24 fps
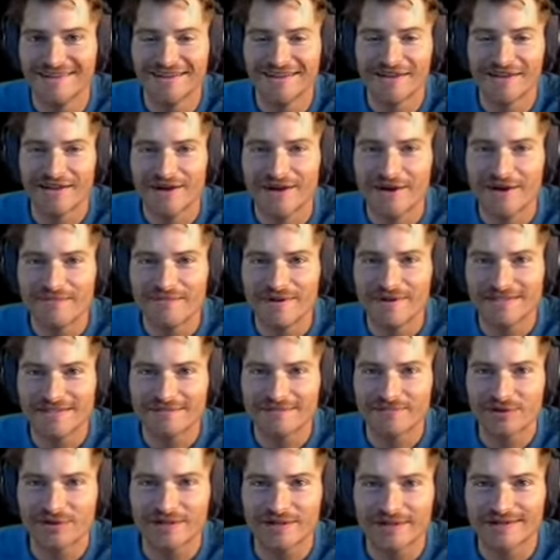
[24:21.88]
It's
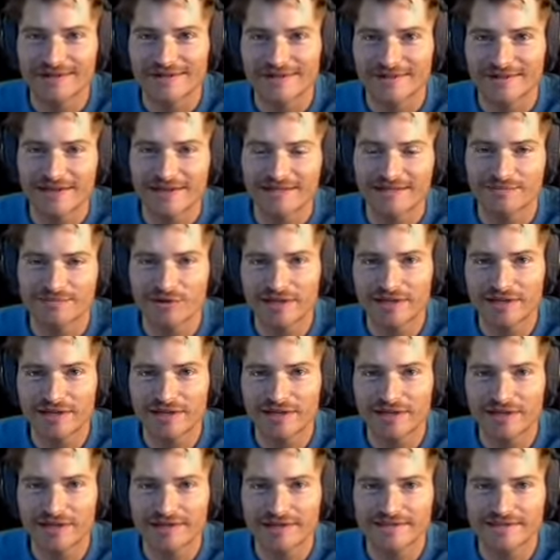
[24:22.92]
a
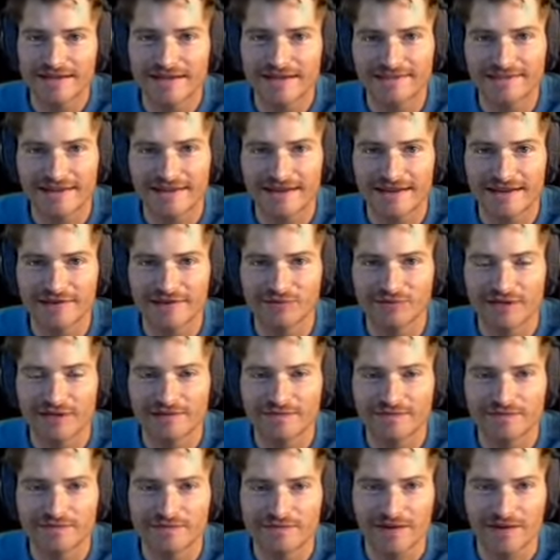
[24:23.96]
pretty sad sign when